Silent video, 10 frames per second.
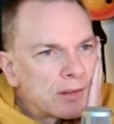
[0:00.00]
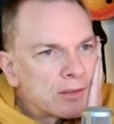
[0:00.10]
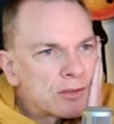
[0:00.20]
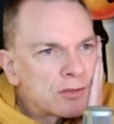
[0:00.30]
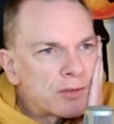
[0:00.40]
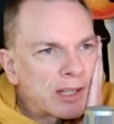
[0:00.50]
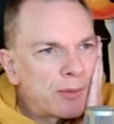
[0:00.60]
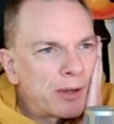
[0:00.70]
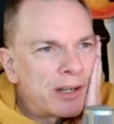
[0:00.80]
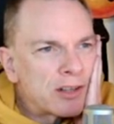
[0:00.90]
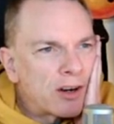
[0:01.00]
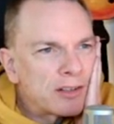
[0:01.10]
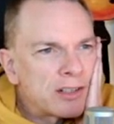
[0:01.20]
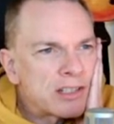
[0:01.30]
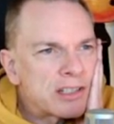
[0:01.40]
It's a tricky one here. It's
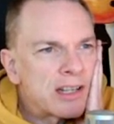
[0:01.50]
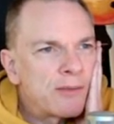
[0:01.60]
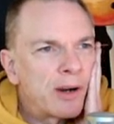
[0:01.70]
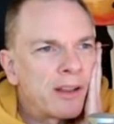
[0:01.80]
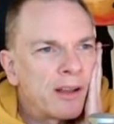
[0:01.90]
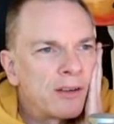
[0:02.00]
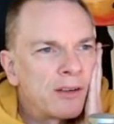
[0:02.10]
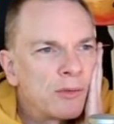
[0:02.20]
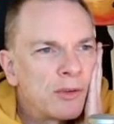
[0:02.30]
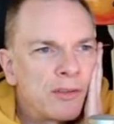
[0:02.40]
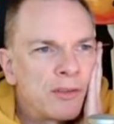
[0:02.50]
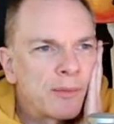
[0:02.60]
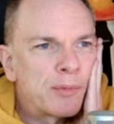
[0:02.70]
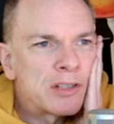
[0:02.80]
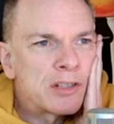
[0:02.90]
hard to see where I don't know what you think,
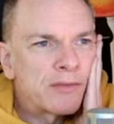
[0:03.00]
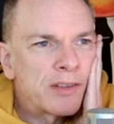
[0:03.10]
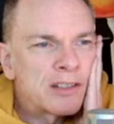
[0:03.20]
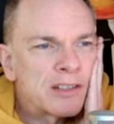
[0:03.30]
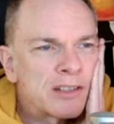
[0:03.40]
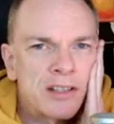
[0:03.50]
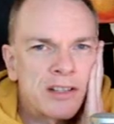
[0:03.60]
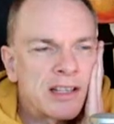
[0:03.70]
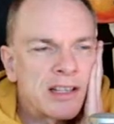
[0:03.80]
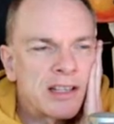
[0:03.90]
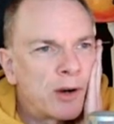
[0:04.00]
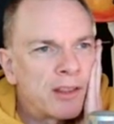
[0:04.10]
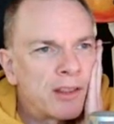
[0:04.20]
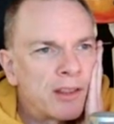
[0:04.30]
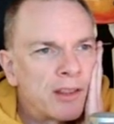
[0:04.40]
but I think it's hard to see where
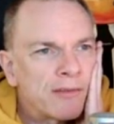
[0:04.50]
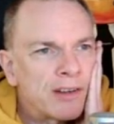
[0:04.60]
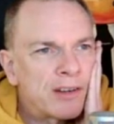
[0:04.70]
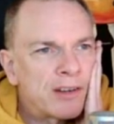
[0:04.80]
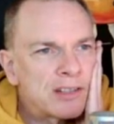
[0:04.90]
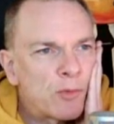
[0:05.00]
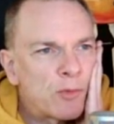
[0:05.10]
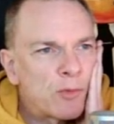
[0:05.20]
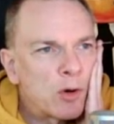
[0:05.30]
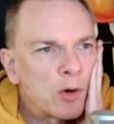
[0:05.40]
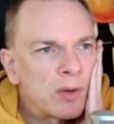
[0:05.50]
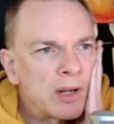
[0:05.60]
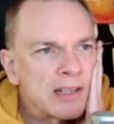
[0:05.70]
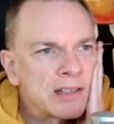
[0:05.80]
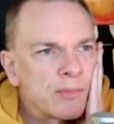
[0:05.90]
the definition is and where the wordplay
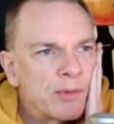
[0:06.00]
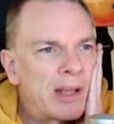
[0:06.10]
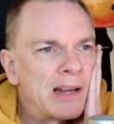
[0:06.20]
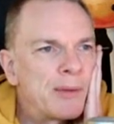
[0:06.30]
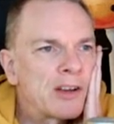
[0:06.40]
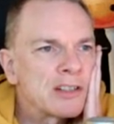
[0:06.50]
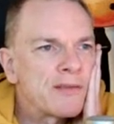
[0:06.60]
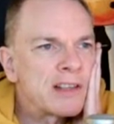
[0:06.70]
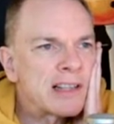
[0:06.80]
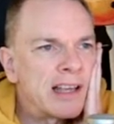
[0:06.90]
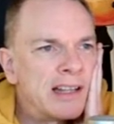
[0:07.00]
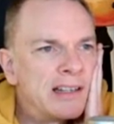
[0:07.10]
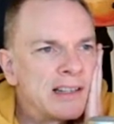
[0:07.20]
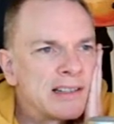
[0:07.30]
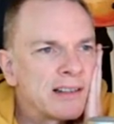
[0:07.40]
is. But mainly because of this "n"
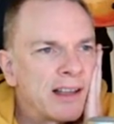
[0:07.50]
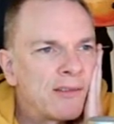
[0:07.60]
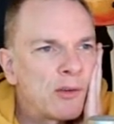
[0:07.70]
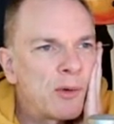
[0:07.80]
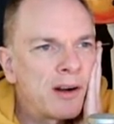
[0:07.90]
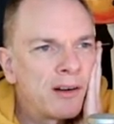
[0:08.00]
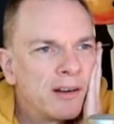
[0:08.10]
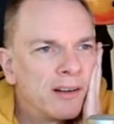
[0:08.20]
is everywhere.